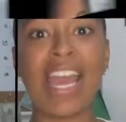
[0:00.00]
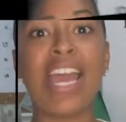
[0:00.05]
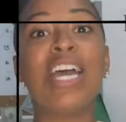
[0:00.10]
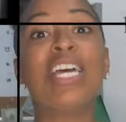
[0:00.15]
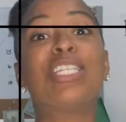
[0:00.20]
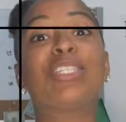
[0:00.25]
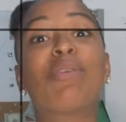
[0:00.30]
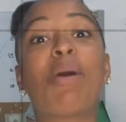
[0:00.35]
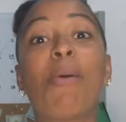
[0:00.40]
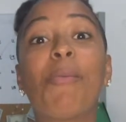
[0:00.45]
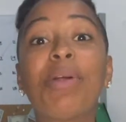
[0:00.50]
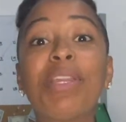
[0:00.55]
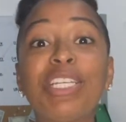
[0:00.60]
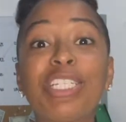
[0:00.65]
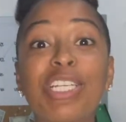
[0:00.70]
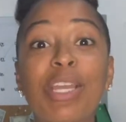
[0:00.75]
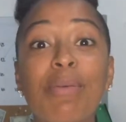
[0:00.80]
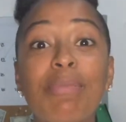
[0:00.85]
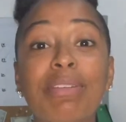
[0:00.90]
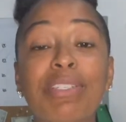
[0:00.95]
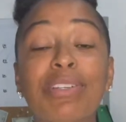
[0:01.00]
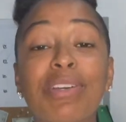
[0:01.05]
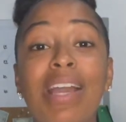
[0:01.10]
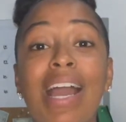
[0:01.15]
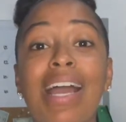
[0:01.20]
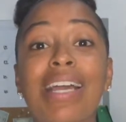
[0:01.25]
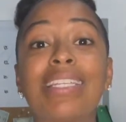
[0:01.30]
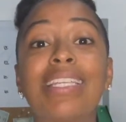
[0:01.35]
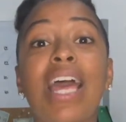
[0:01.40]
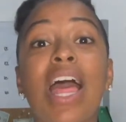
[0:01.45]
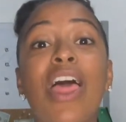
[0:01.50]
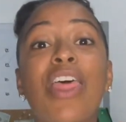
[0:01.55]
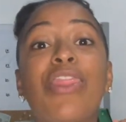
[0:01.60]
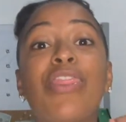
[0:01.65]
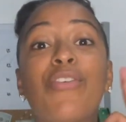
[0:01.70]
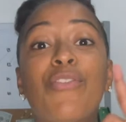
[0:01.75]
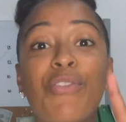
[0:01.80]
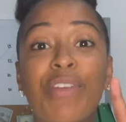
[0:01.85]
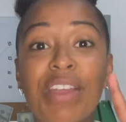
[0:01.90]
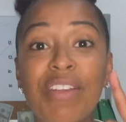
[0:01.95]
So I want to share with you guys
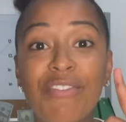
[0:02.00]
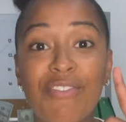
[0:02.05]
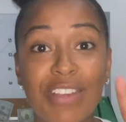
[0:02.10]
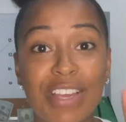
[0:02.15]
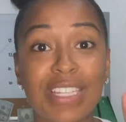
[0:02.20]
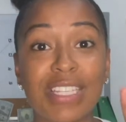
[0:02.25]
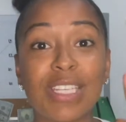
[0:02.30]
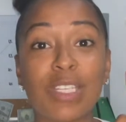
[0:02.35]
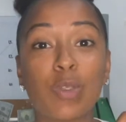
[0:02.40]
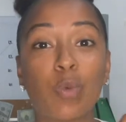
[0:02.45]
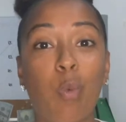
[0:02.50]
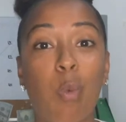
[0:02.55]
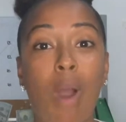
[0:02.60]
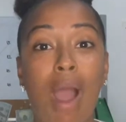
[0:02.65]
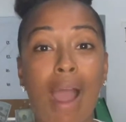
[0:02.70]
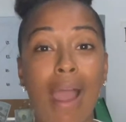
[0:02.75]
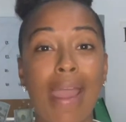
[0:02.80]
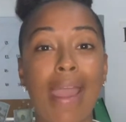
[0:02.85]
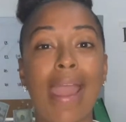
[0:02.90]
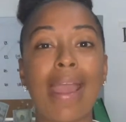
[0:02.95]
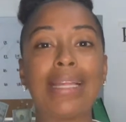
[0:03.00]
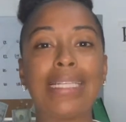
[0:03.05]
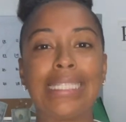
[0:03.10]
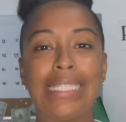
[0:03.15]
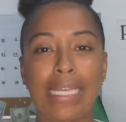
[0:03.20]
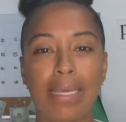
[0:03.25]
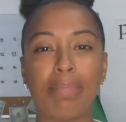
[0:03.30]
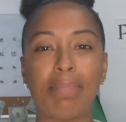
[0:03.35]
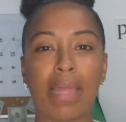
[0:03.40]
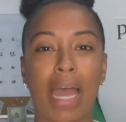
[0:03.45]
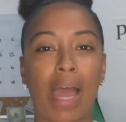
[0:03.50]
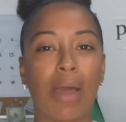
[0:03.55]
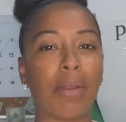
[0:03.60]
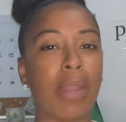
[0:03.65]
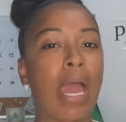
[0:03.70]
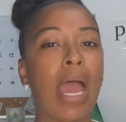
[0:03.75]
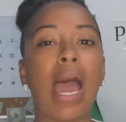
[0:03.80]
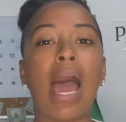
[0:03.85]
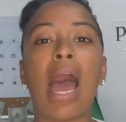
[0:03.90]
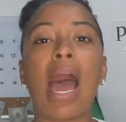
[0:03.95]
3 reasons why deep down
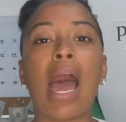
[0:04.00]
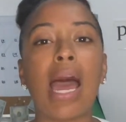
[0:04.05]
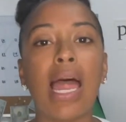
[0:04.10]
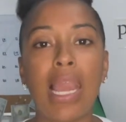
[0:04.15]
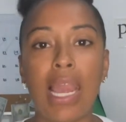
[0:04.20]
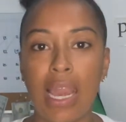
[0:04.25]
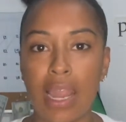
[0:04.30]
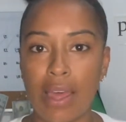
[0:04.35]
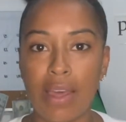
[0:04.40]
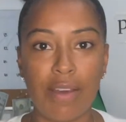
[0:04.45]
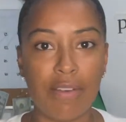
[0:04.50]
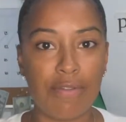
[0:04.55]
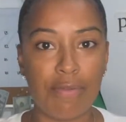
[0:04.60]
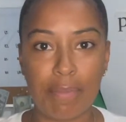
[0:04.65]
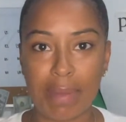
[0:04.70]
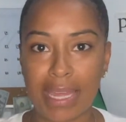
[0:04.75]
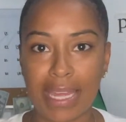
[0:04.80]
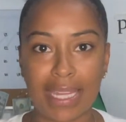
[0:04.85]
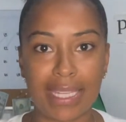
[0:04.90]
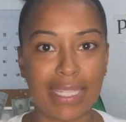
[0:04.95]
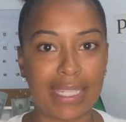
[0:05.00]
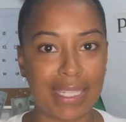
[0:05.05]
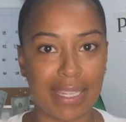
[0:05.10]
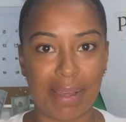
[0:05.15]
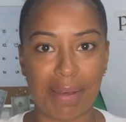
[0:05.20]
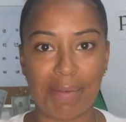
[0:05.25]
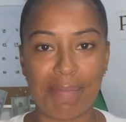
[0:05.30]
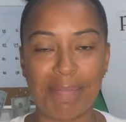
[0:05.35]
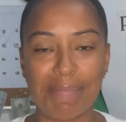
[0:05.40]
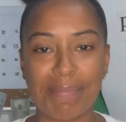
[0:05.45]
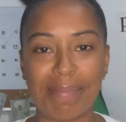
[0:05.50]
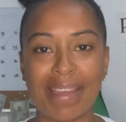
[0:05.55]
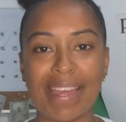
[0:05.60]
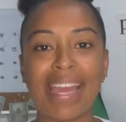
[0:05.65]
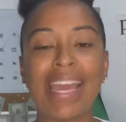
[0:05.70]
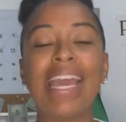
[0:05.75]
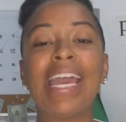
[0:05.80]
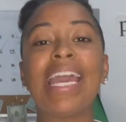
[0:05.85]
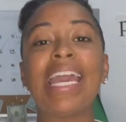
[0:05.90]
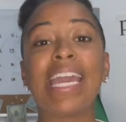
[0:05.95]
I love me some
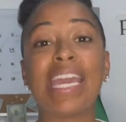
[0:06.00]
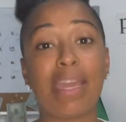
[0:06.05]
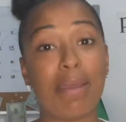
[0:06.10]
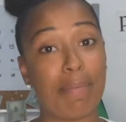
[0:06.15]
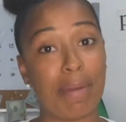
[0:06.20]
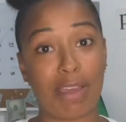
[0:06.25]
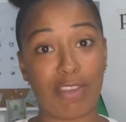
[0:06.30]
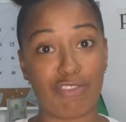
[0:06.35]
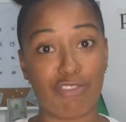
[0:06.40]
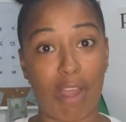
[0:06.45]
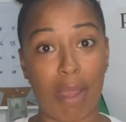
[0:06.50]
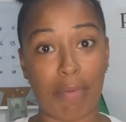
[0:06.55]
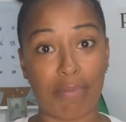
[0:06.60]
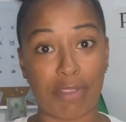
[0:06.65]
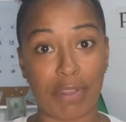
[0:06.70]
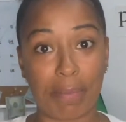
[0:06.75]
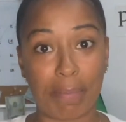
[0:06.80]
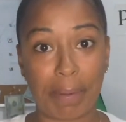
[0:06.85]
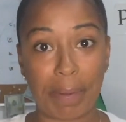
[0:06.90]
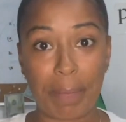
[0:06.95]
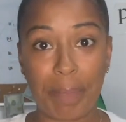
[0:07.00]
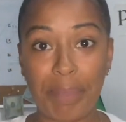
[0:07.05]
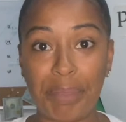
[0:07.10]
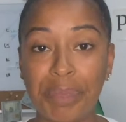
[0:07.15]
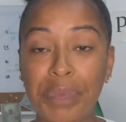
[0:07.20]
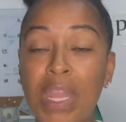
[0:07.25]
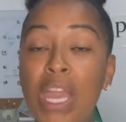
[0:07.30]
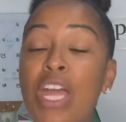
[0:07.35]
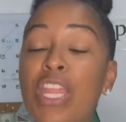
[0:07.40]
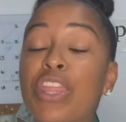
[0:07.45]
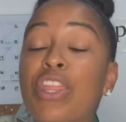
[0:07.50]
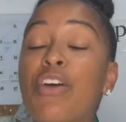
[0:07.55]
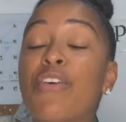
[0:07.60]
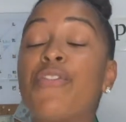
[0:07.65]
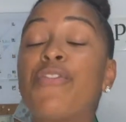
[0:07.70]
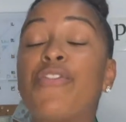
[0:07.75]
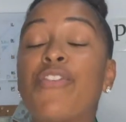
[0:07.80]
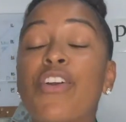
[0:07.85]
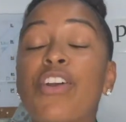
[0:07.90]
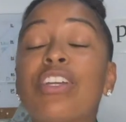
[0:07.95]
eBay dropshipping. The
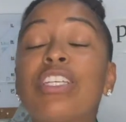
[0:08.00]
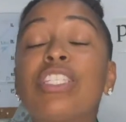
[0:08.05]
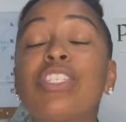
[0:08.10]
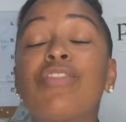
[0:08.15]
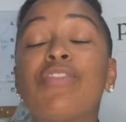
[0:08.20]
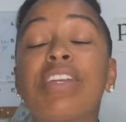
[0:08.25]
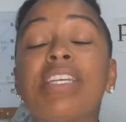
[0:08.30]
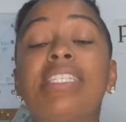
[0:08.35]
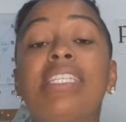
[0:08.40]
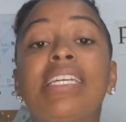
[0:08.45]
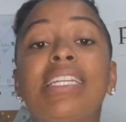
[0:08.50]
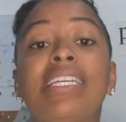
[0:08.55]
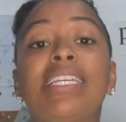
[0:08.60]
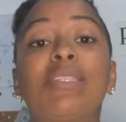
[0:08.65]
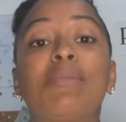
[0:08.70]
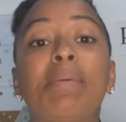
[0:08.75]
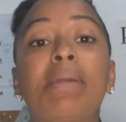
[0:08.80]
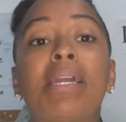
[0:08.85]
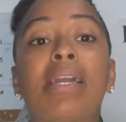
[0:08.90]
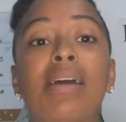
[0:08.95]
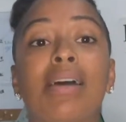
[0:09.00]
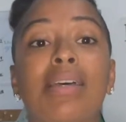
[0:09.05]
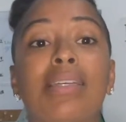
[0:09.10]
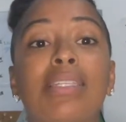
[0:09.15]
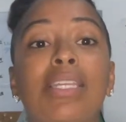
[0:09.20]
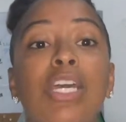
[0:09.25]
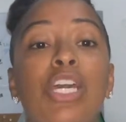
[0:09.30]
first reason is because